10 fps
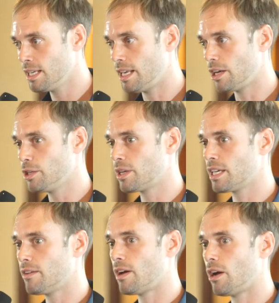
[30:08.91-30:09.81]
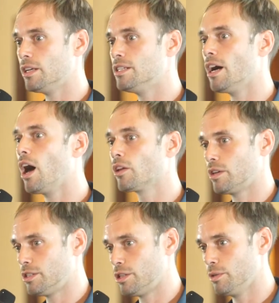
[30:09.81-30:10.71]
Now you can give out a
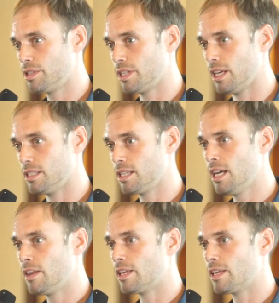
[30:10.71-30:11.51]
dollar and two cents.